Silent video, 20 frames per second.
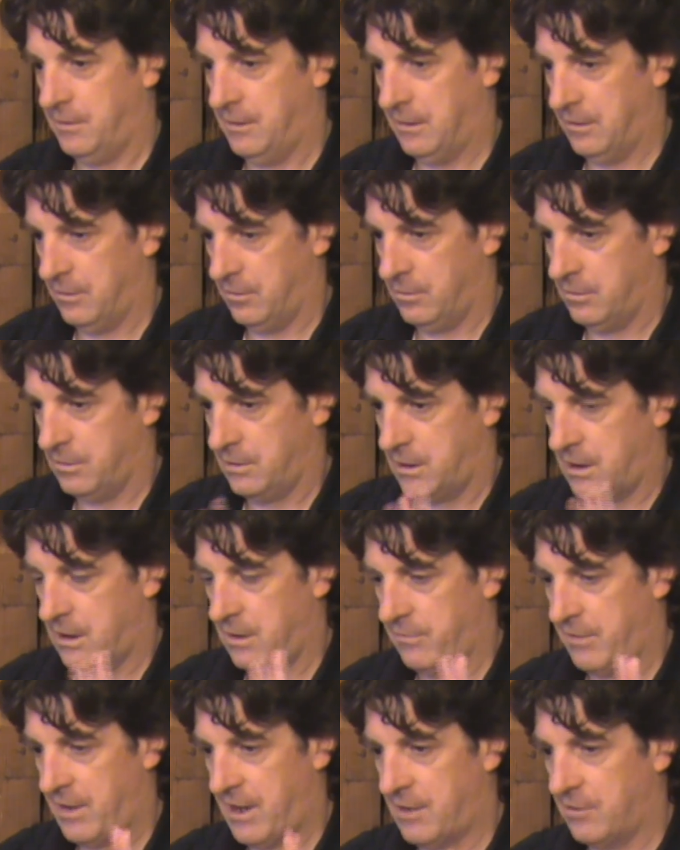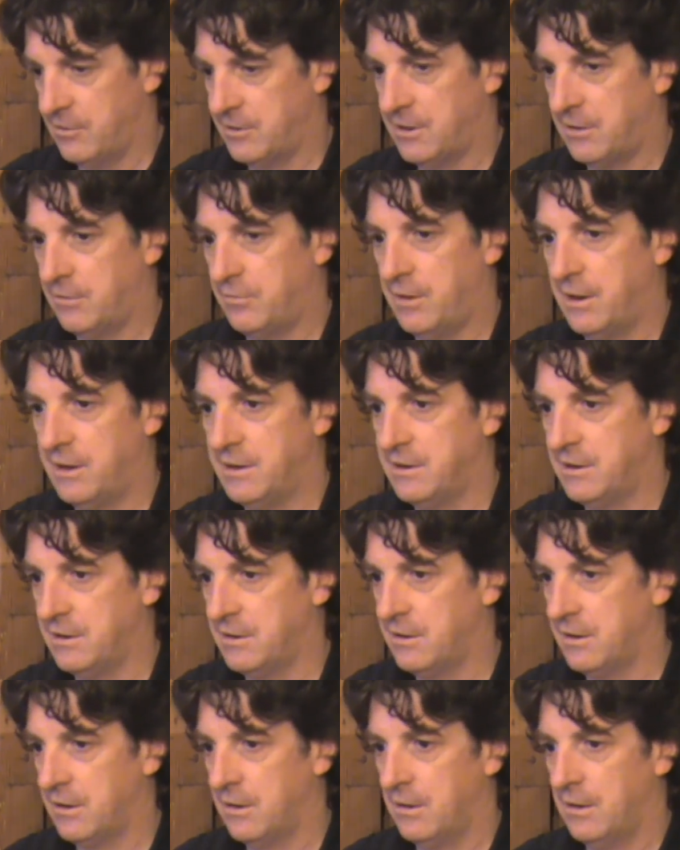little kind of house I'd
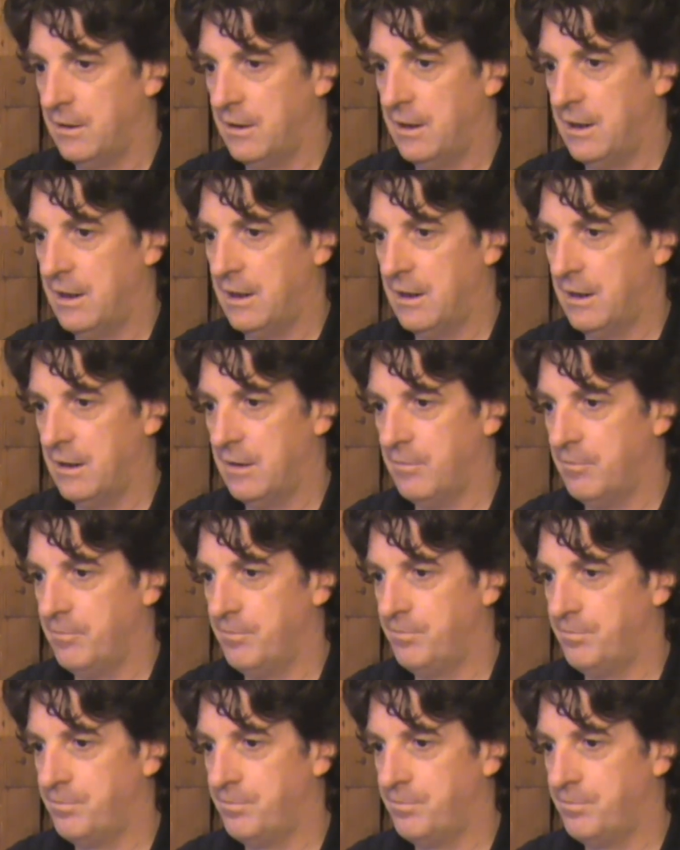rented, there